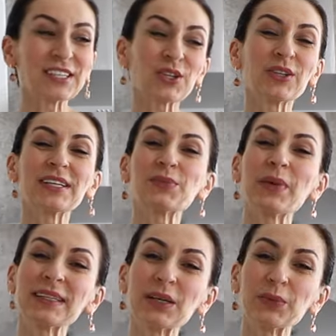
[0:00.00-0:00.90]
So let's
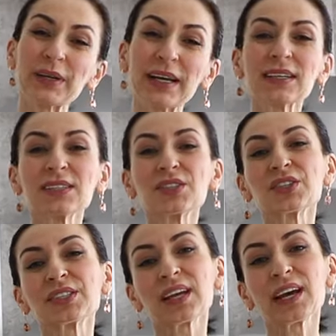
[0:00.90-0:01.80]
make the meringue. It's
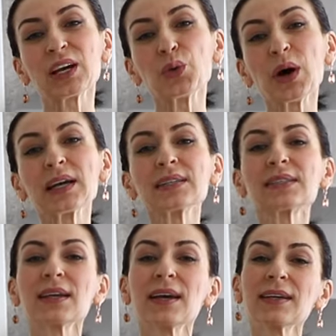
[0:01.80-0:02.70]
just egg
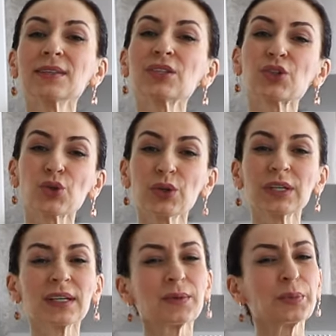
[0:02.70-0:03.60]
whites and
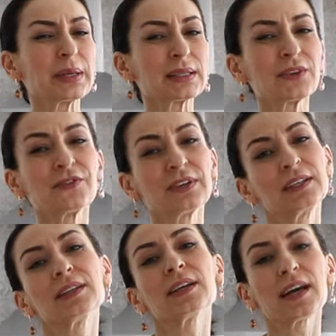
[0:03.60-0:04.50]
sugar, a bit of
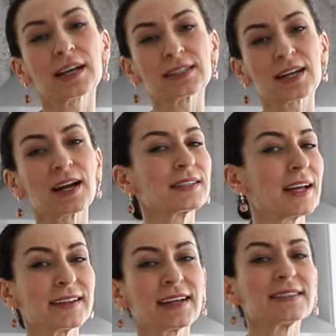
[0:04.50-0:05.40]
vanilla extract,
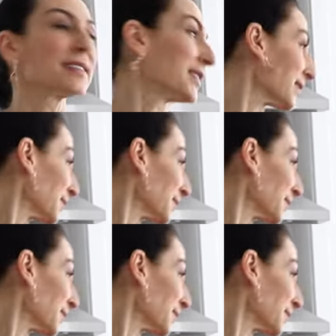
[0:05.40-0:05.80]
and that's it.